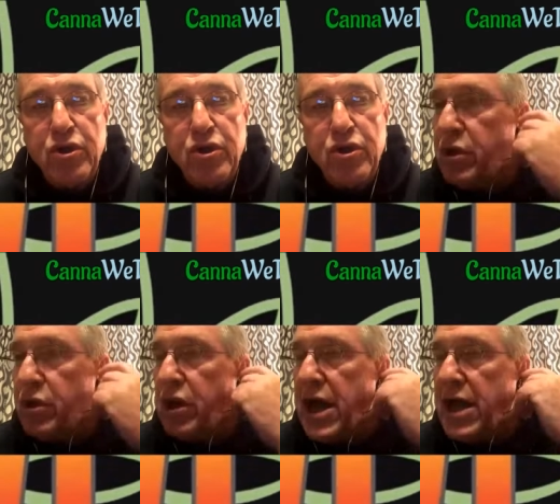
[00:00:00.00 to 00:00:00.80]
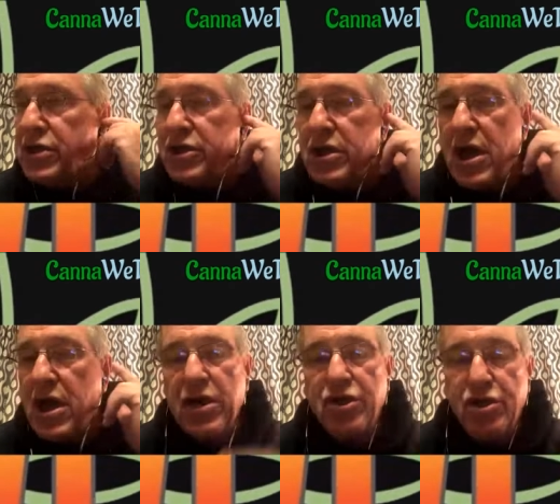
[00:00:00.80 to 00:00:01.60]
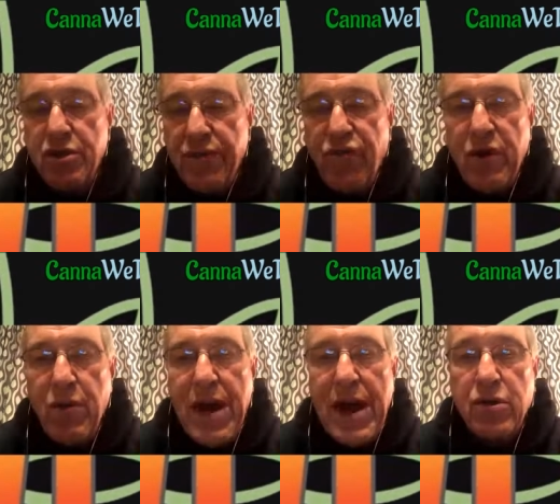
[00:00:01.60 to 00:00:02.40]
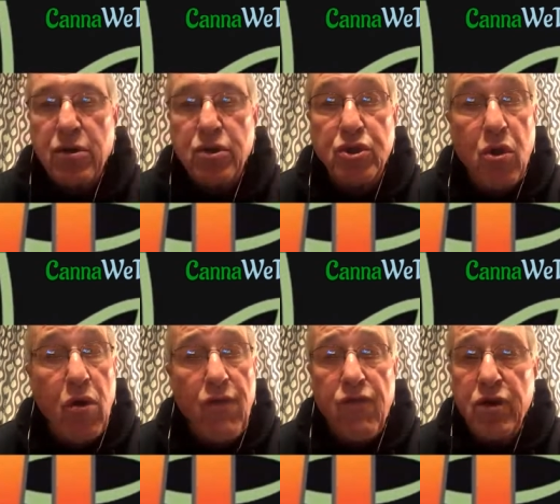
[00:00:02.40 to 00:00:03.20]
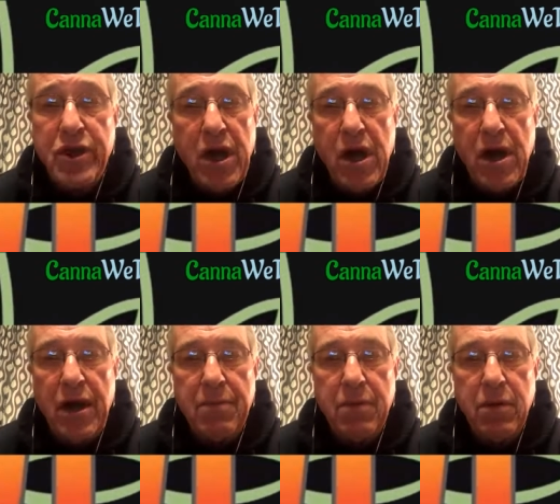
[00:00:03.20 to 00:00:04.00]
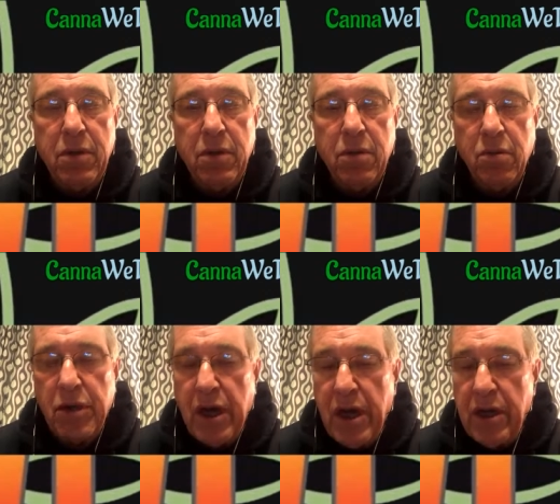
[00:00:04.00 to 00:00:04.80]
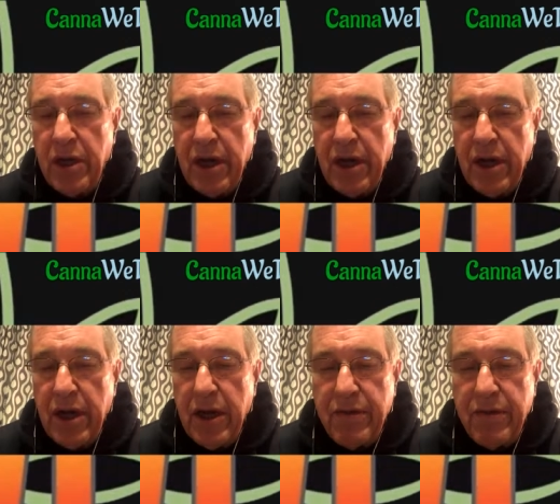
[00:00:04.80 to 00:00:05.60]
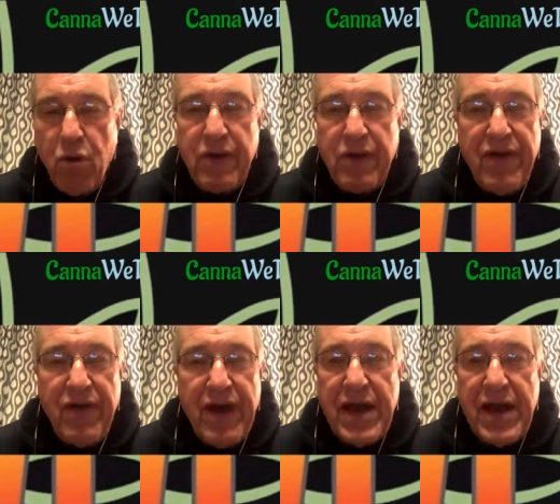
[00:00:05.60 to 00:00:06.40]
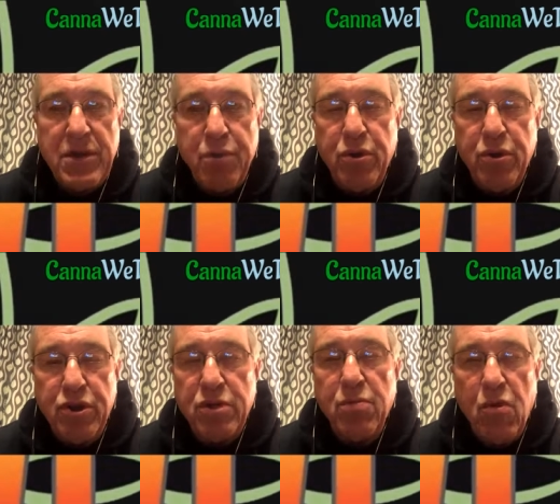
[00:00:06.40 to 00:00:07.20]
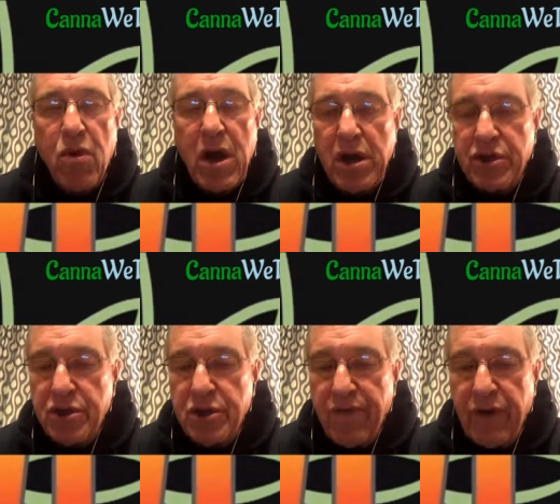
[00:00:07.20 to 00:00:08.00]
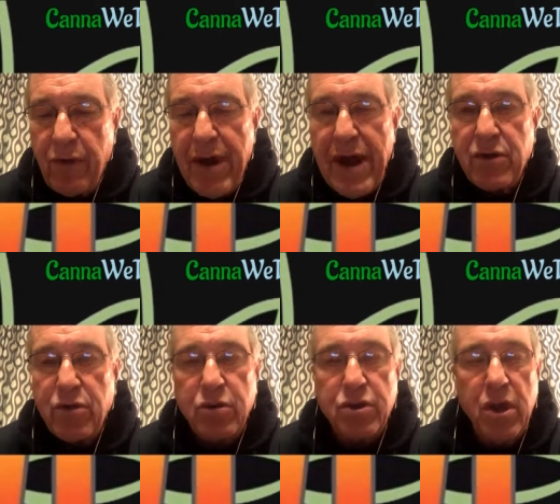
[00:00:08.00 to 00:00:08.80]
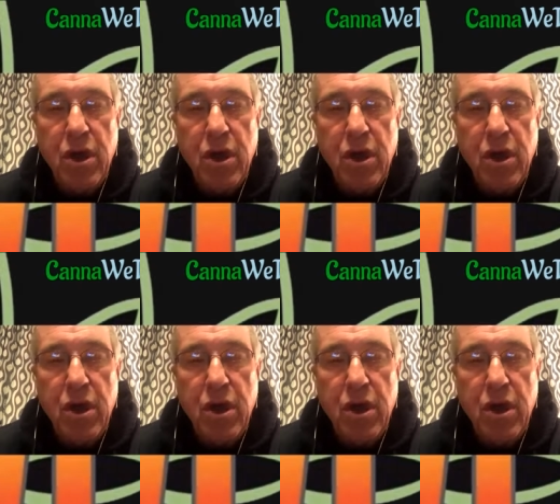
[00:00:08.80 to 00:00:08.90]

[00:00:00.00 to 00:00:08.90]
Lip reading: with less oxygen-free radicals over time. Okay, burning fat actually produces more oxygen-free radicals,